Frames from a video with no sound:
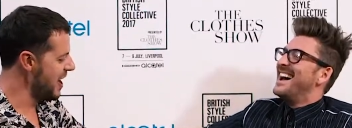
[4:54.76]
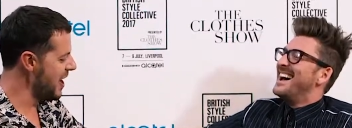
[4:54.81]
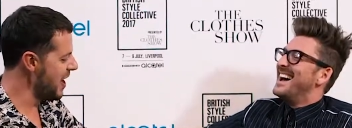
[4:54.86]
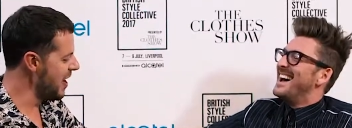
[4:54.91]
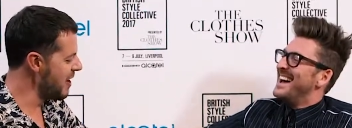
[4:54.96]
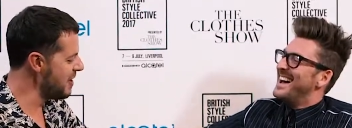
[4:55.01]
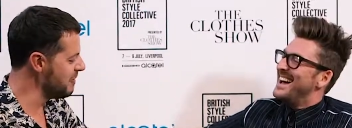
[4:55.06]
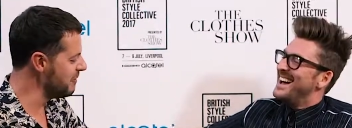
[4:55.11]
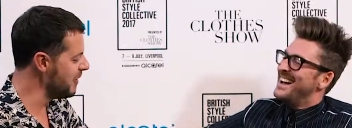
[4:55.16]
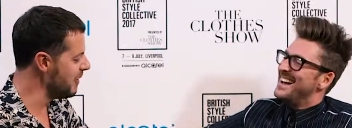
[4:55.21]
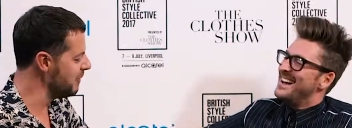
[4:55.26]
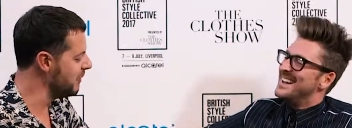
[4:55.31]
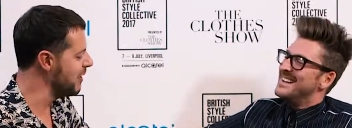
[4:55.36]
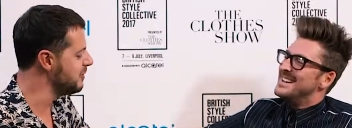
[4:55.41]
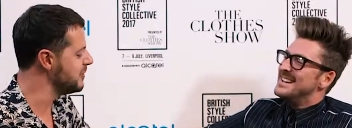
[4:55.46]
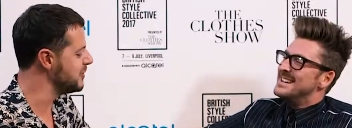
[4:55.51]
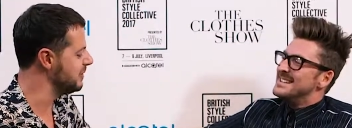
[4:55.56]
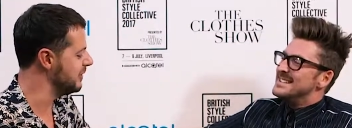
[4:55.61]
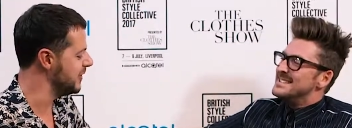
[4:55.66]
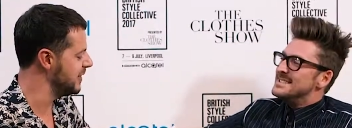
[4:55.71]
Speaker 1: uh, where
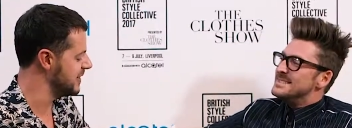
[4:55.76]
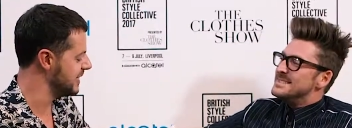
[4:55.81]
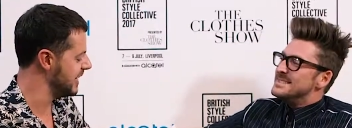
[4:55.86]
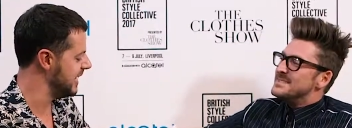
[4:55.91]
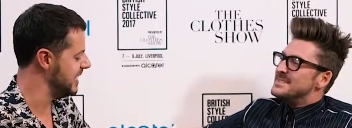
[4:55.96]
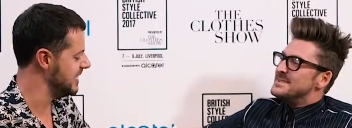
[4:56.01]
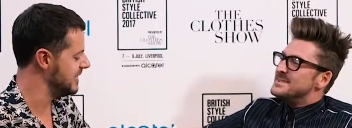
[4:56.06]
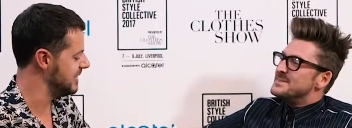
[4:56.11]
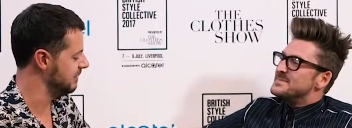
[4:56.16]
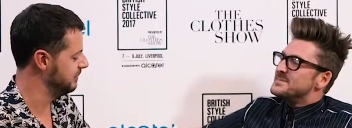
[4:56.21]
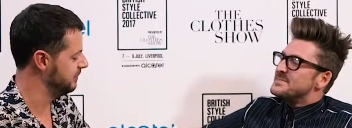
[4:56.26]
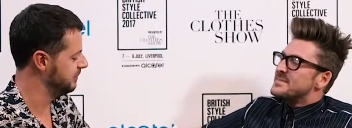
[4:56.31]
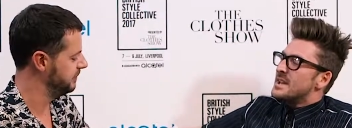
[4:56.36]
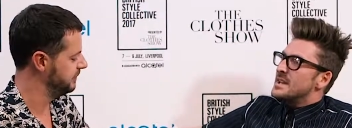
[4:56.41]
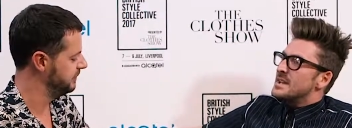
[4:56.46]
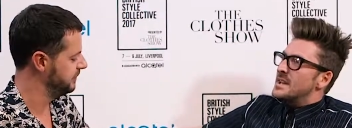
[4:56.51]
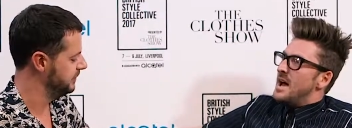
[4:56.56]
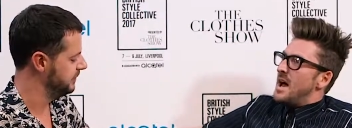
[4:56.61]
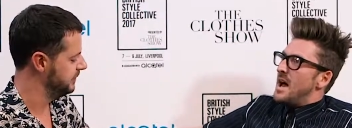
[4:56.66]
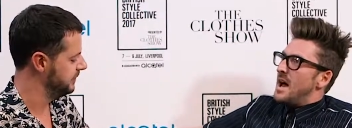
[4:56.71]
was your first kiss?
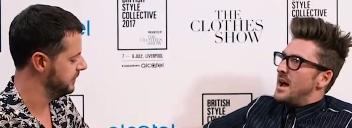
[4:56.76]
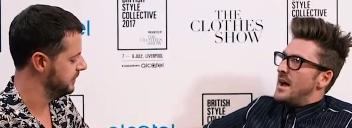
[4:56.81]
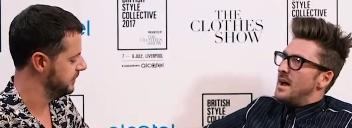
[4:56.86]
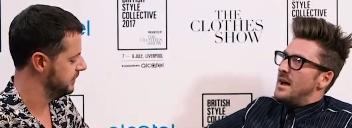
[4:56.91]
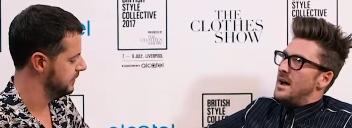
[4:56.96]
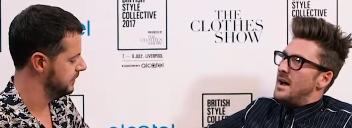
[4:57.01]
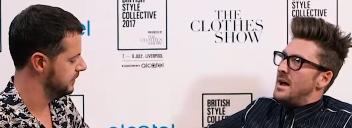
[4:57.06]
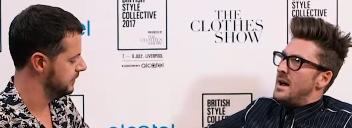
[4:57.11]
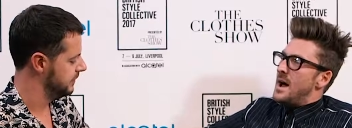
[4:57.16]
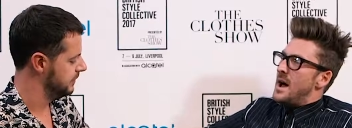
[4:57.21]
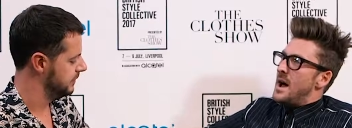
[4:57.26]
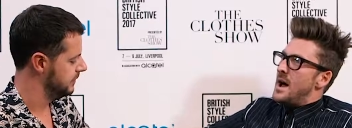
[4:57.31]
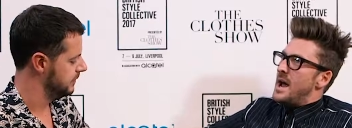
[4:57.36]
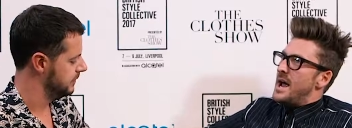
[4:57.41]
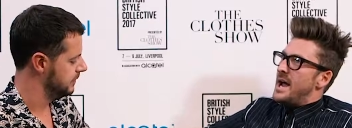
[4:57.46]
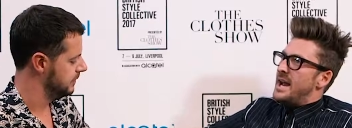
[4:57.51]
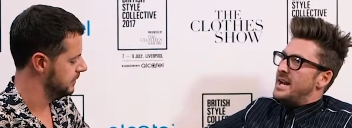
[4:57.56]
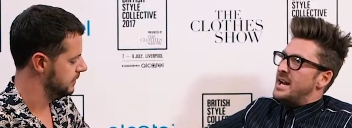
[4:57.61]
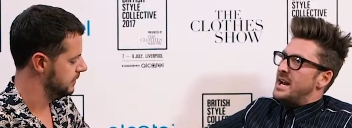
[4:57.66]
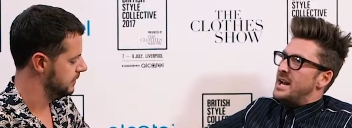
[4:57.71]
Uh,
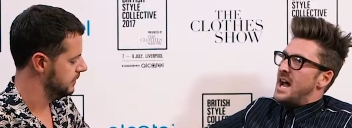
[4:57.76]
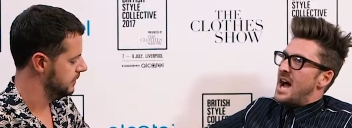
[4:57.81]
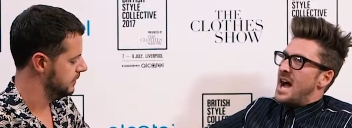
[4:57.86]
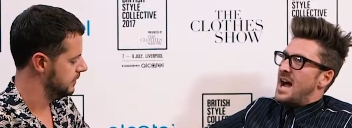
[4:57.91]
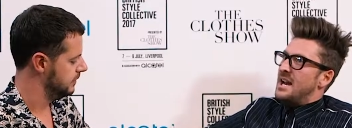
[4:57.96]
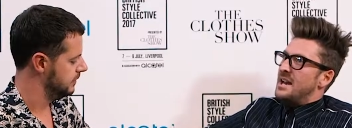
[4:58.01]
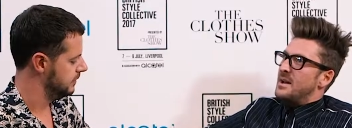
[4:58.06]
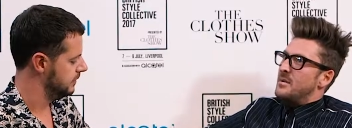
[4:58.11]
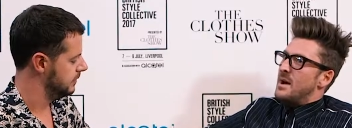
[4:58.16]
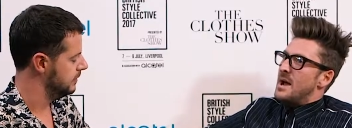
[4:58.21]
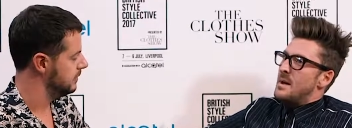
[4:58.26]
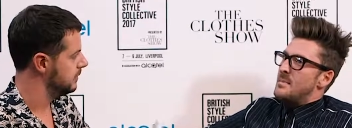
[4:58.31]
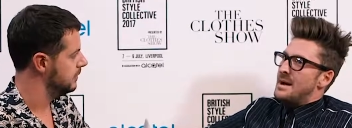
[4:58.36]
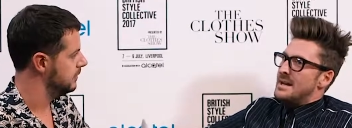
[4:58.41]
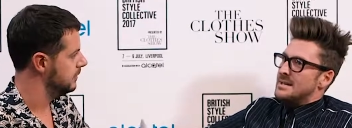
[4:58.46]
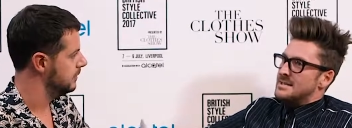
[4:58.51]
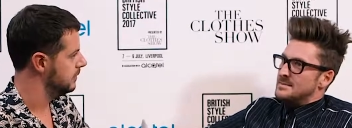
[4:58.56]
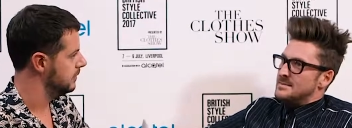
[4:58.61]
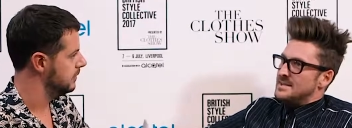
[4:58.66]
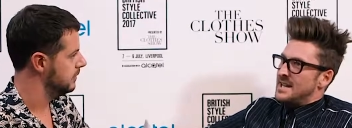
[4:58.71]
in an alleyway
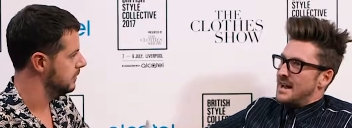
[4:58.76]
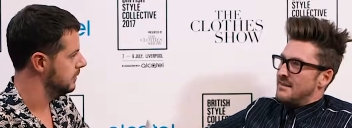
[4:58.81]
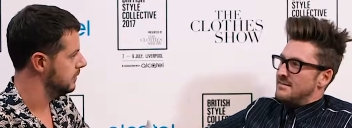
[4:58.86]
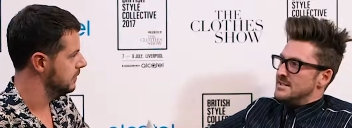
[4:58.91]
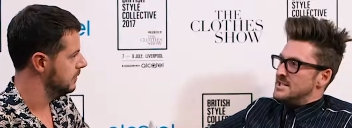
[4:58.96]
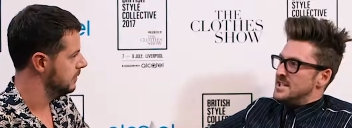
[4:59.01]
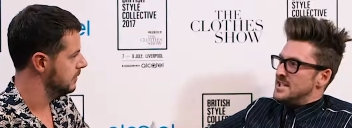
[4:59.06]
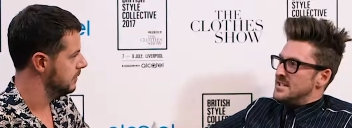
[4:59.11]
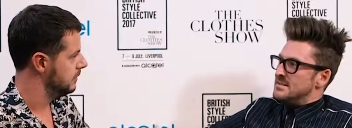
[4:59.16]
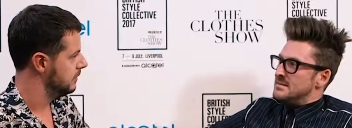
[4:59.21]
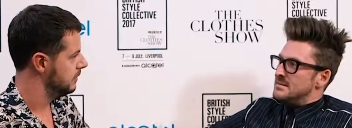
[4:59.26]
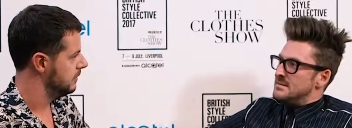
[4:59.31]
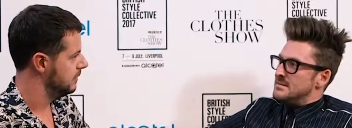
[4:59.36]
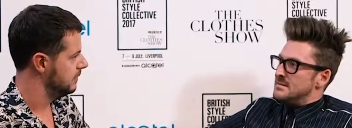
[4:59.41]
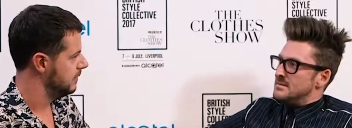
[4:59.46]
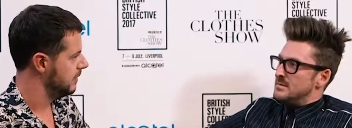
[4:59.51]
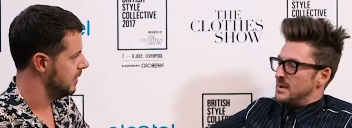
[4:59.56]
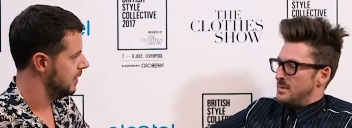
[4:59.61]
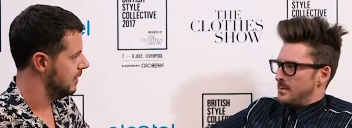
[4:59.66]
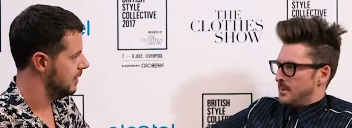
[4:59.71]
by some garages.
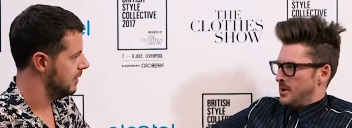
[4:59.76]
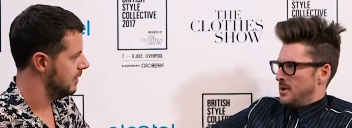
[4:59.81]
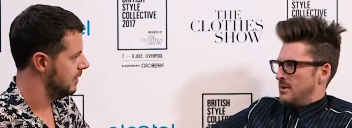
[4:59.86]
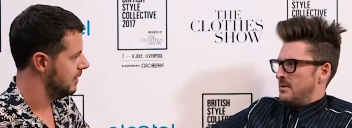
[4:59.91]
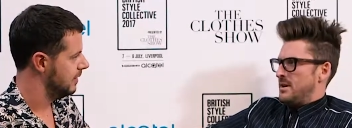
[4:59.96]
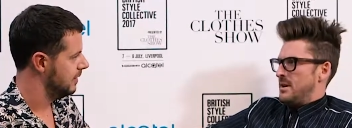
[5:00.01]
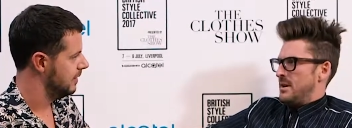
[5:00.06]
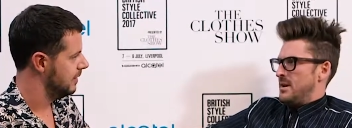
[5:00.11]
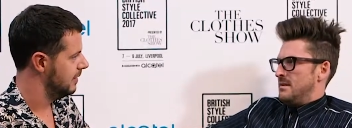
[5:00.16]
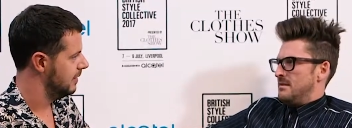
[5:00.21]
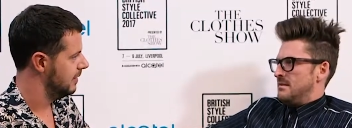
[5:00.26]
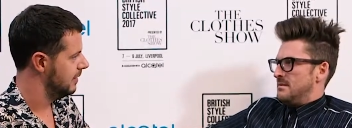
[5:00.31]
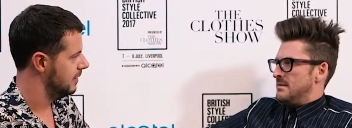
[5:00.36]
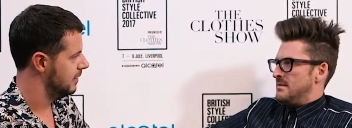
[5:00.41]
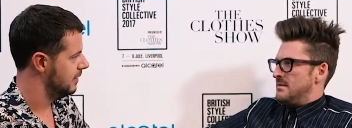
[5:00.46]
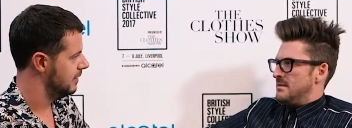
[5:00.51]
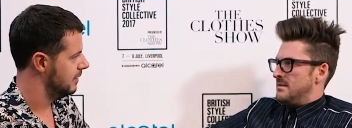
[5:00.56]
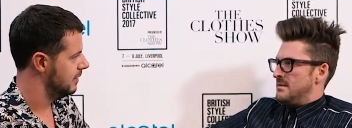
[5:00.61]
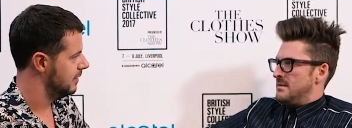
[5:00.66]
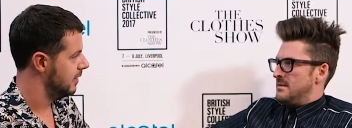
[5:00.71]
With a boy or a girl?
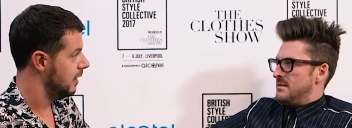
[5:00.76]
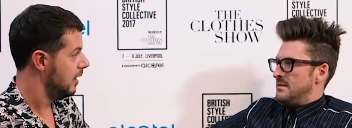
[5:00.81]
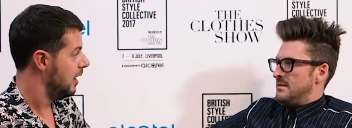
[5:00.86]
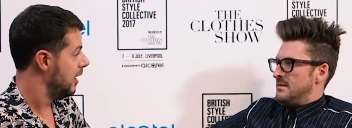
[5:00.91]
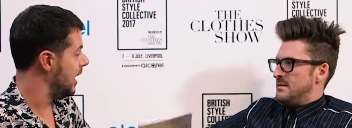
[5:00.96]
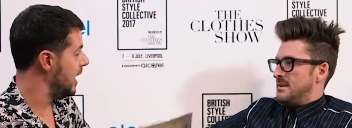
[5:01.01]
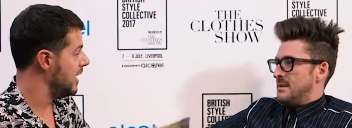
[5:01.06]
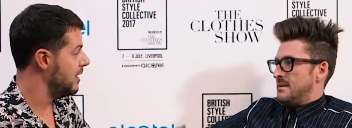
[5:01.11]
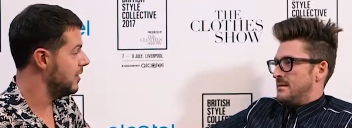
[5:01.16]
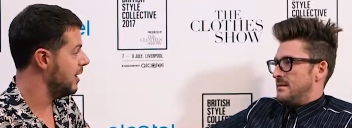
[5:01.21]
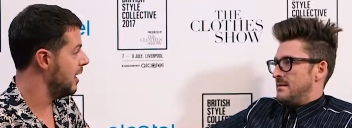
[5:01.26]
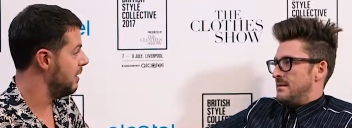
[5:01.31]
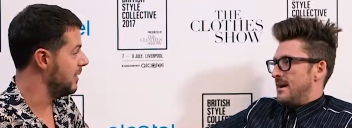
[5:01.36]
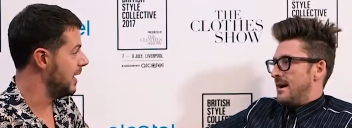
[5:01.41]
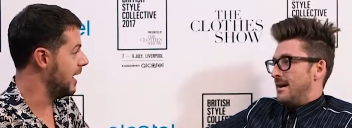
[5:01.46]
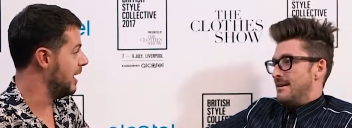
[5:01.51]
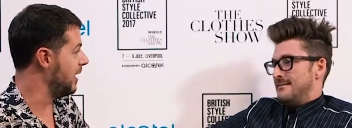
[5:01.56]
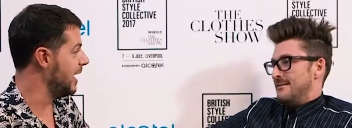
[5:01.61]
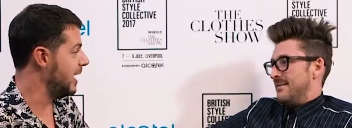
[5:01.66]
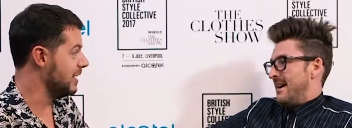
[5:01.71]
Speaker 2: Either. I mean,
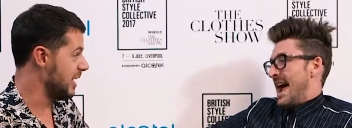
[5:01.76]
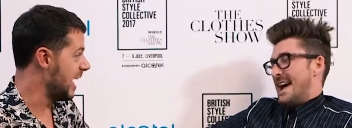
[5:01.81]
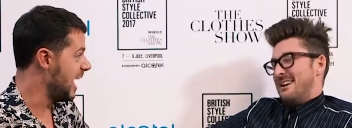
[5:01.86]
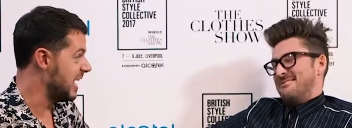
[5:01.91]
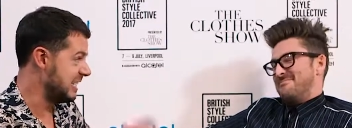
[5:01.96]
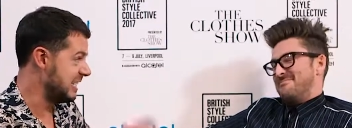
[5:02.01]
I, I,